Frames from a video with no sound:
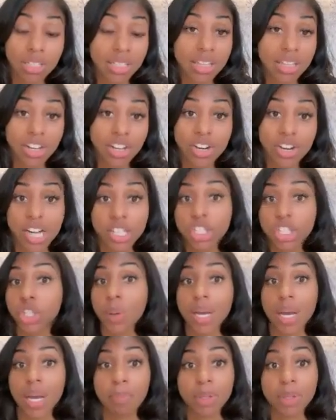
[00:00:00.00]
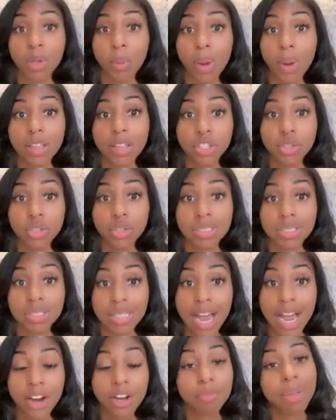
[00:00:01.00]
and then they're not showing up in the way that you
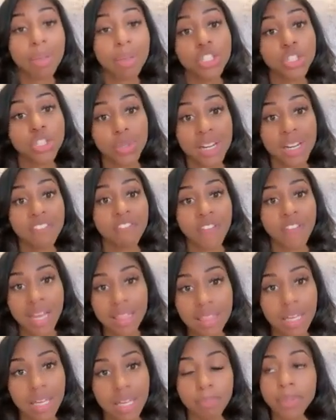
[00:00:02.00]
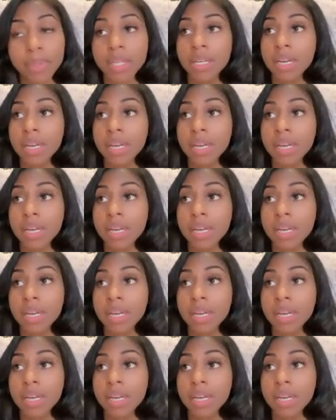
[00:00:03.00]
desired because you didn't vet them.